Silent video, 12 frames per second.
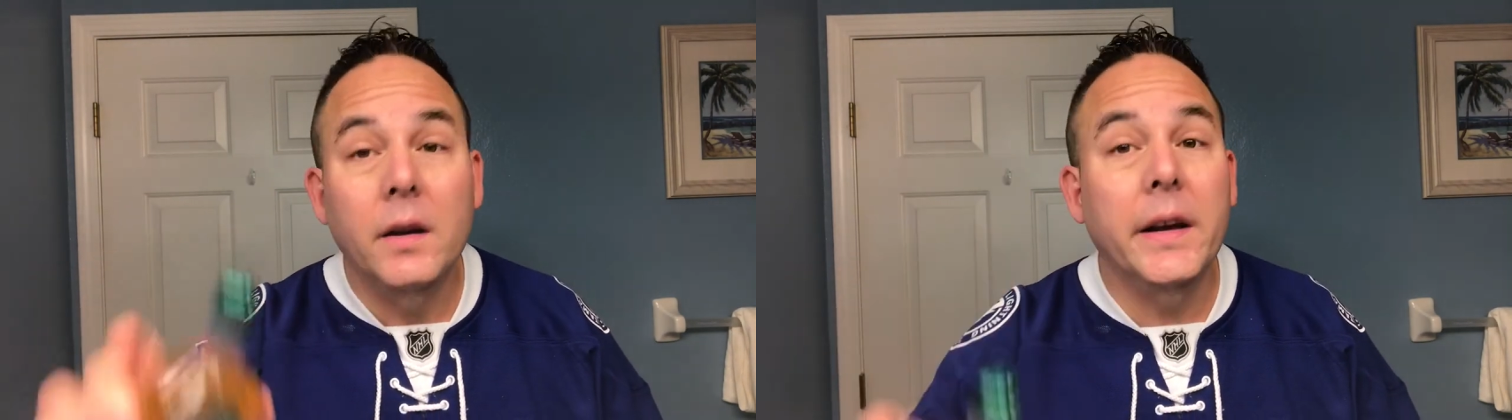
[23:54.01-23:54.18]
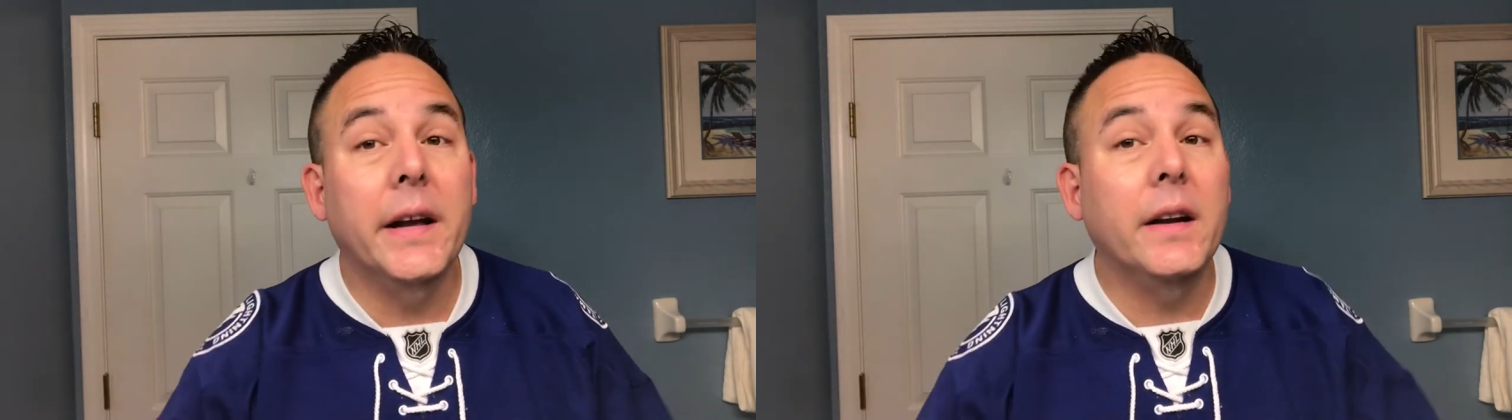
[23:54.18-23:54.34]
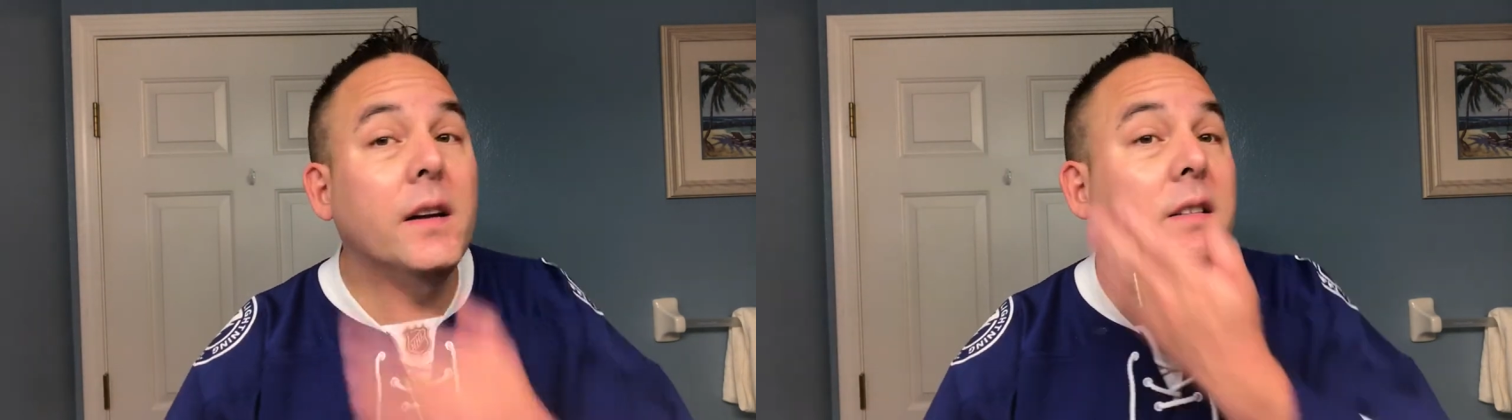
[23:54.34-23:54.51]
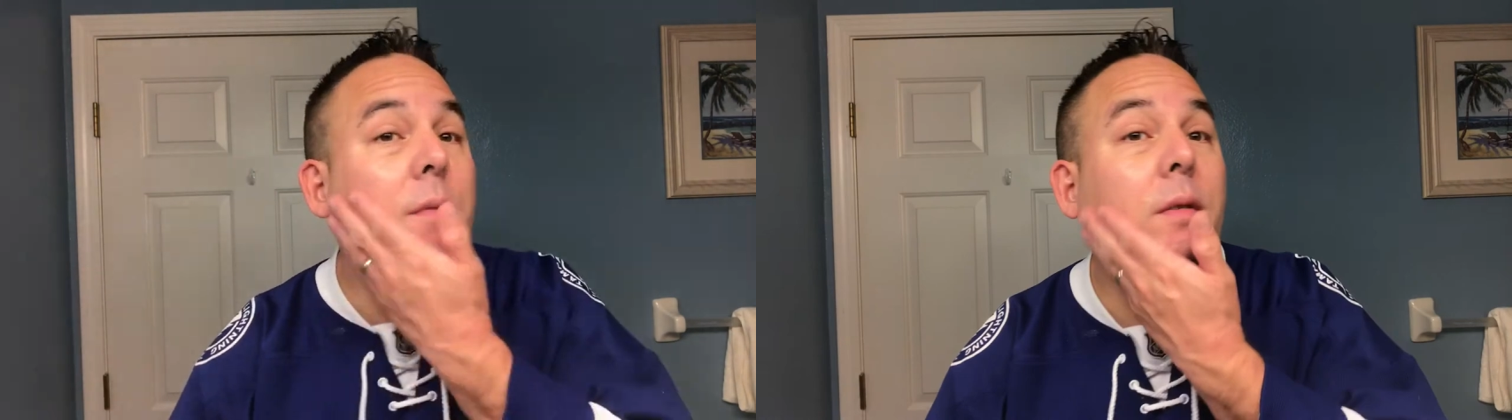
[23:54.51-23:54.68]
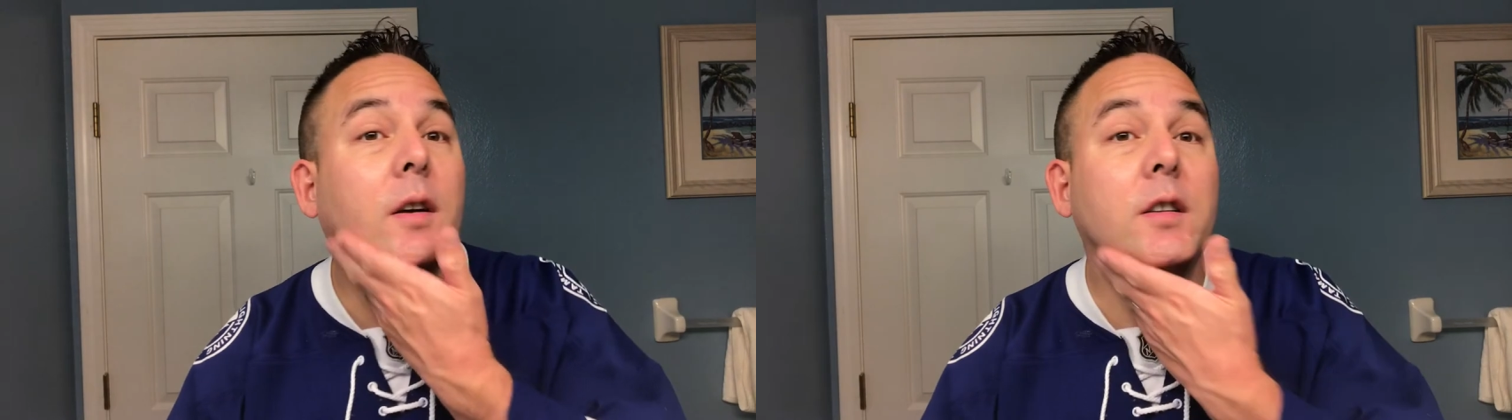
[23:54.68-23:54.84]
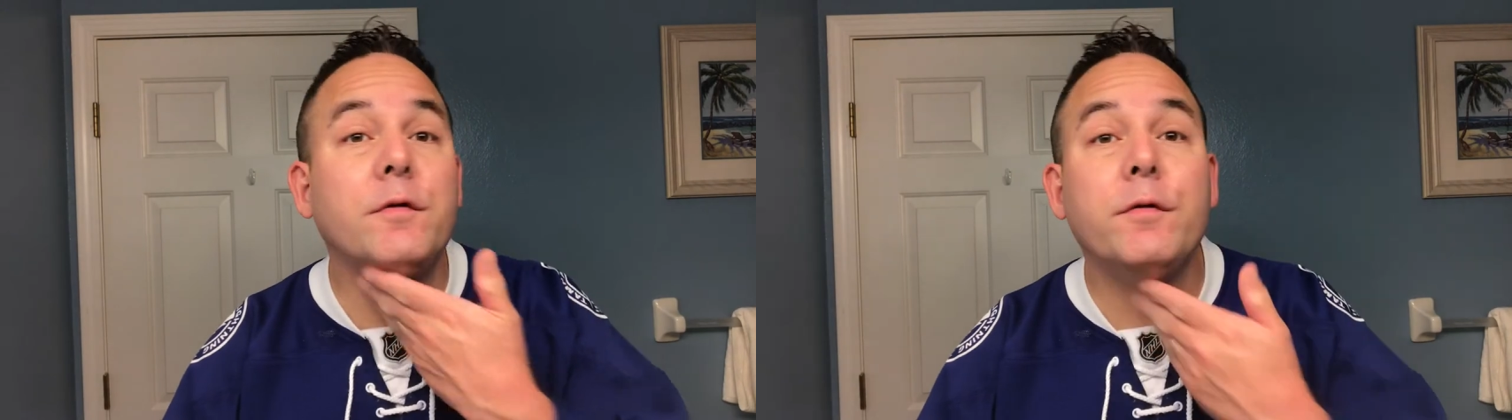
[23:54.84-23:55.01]
And it does have a
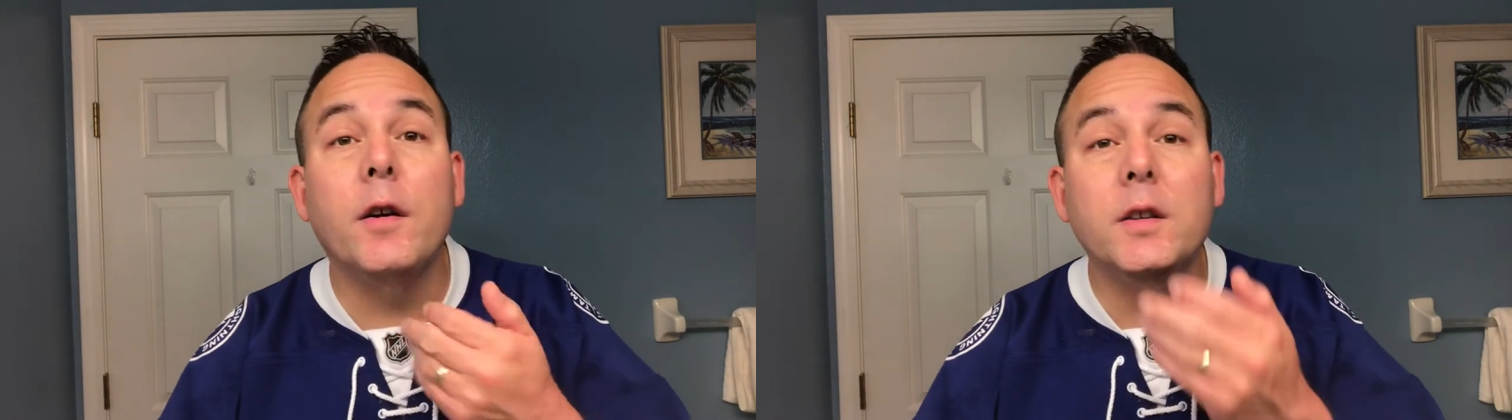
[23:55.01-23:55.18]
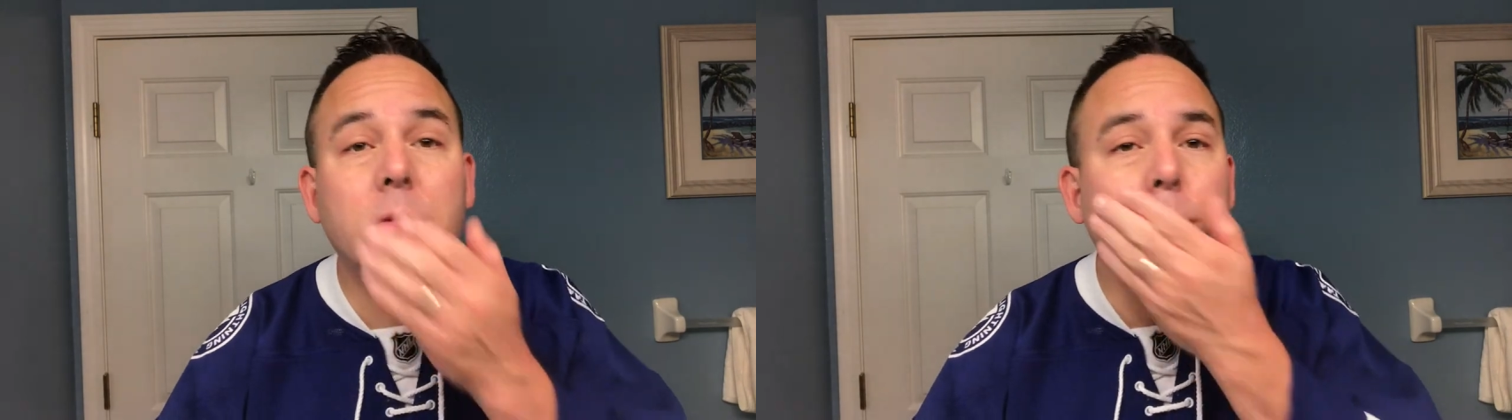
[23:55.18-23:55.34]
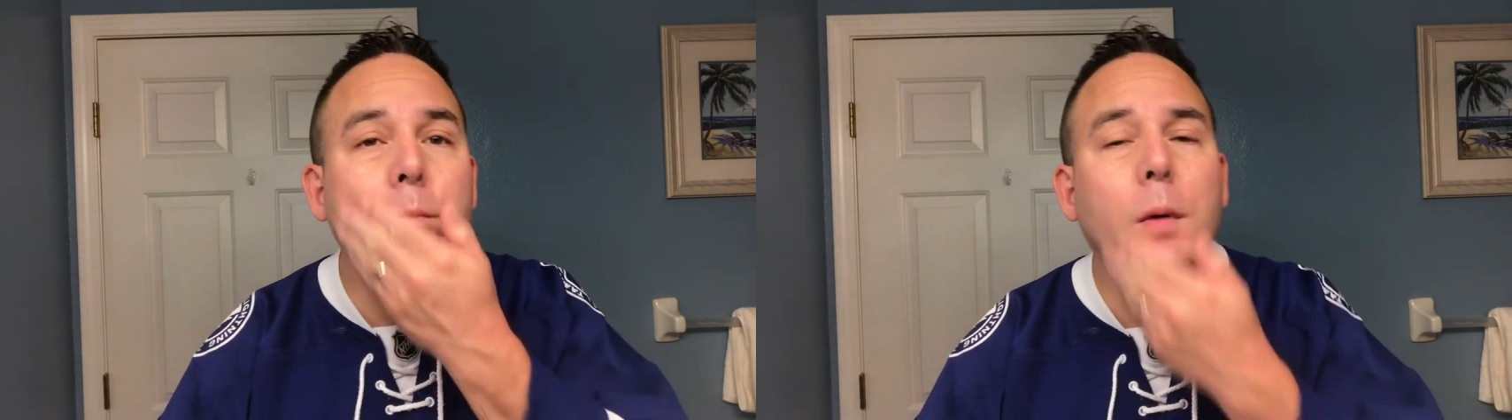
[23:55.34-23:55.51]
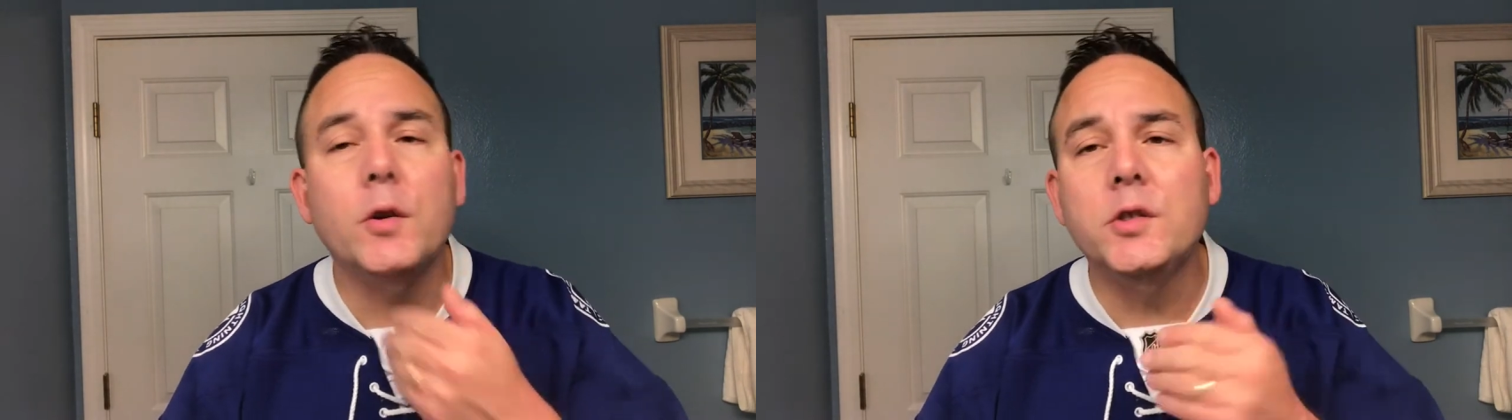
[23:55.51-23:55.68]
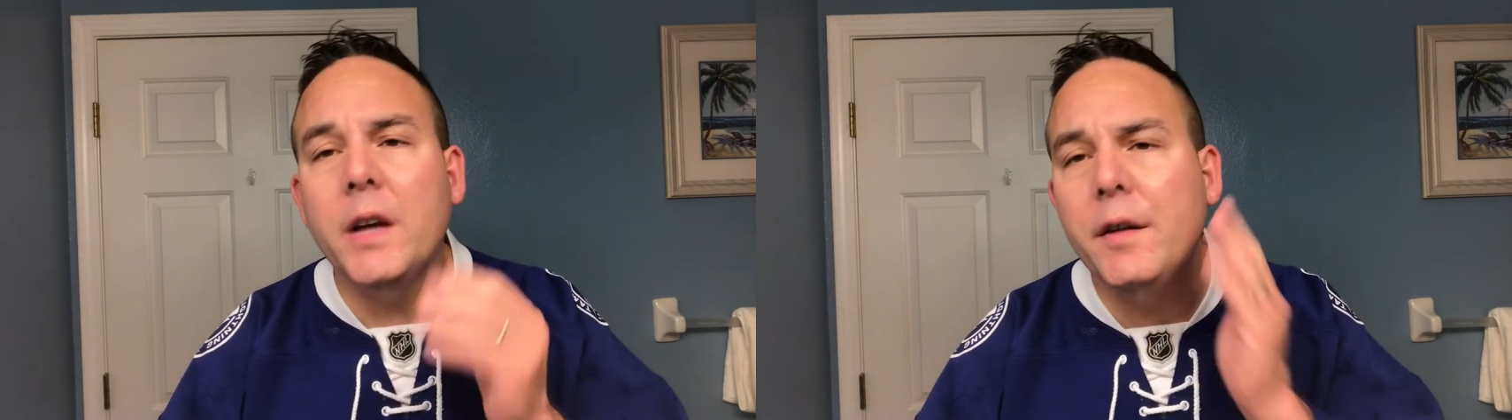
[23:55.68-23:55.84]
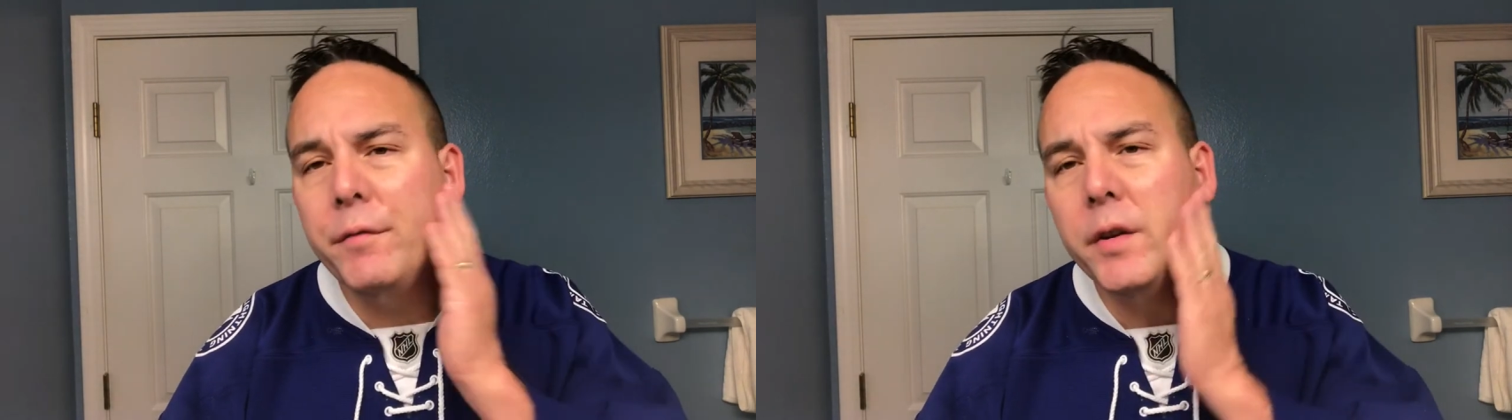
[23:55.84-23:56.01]
good
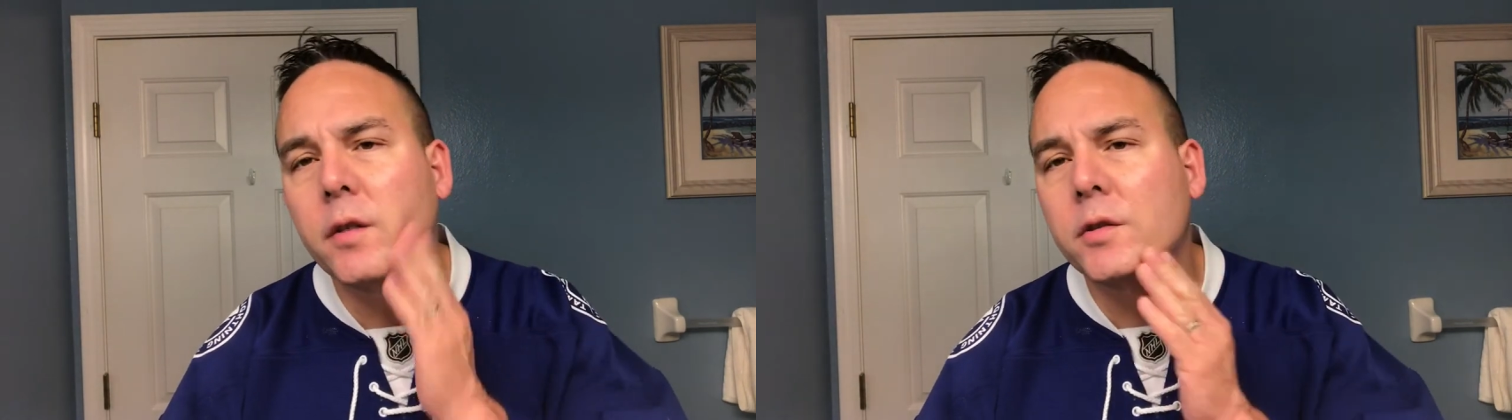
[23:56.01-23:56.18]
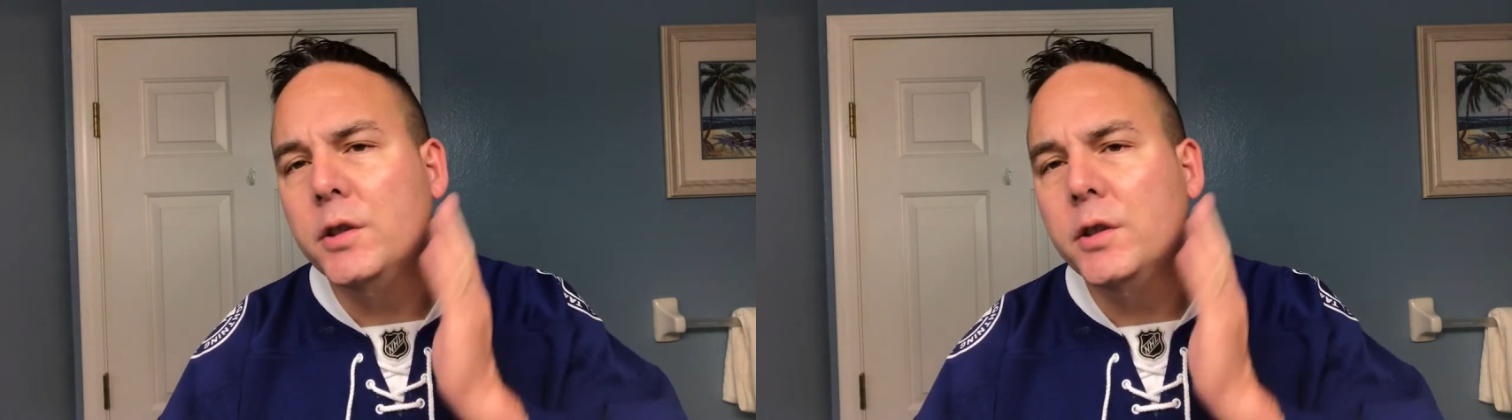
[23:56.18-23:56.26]
post-shave feel